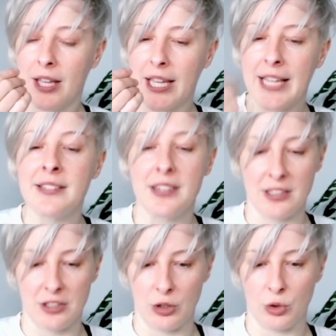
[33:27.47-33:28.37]
is
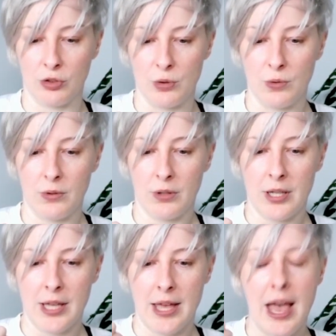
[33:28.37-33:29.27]
this useful?
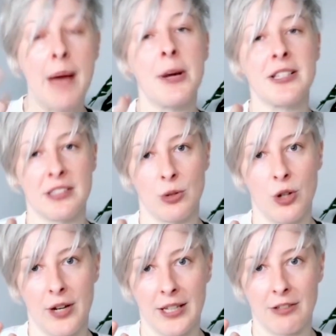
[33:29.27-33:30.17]
Am I still
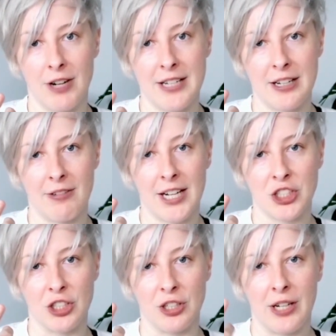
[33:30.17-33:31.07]
going in the right
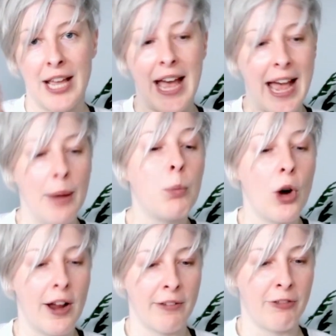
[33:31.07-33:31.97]
direction? And
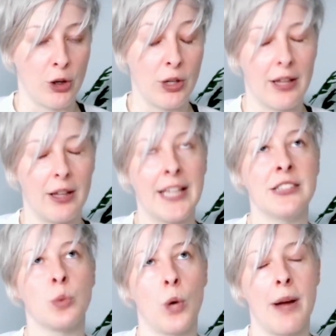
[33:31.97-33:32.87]
what
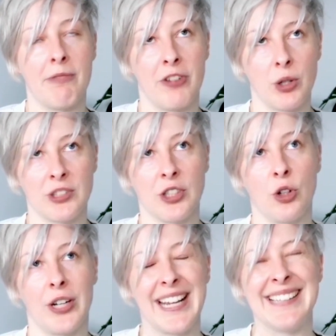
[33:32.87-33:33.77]
I'm focusing
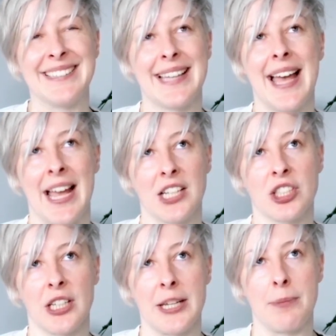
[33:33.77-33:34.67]
on, is it
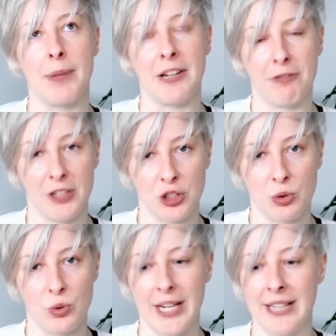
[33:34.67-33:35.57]
actually
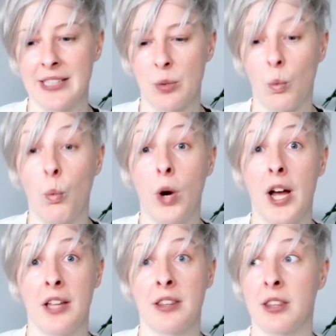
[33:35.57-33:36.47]
beneficial? Is it
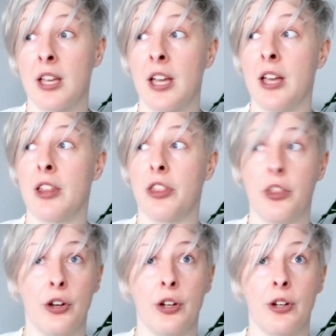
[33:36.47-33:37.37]
worth
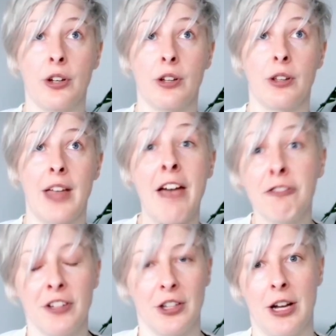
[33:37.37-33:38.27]
the
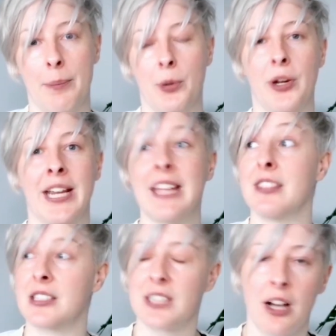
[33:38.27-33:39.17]
effort that I'm putting in,
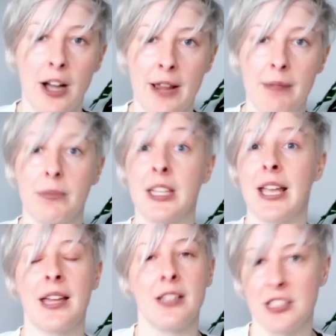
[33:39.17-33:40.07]
the time,
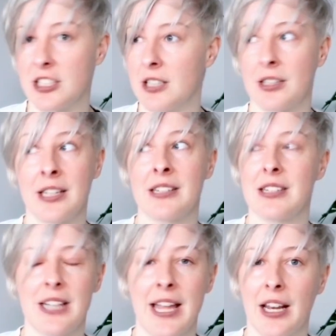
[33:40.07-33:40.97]
the energy? At the end of the
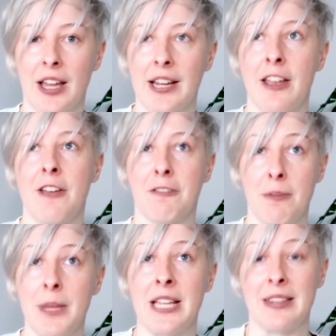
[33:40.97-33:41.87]
day, for
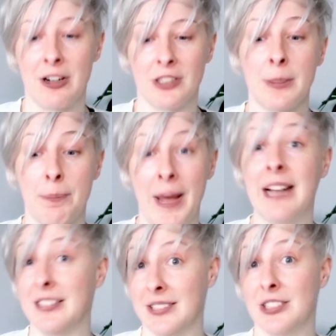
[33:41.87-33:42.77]
me, there is a
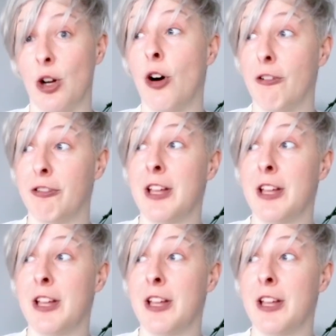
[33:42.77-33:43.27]
balance of,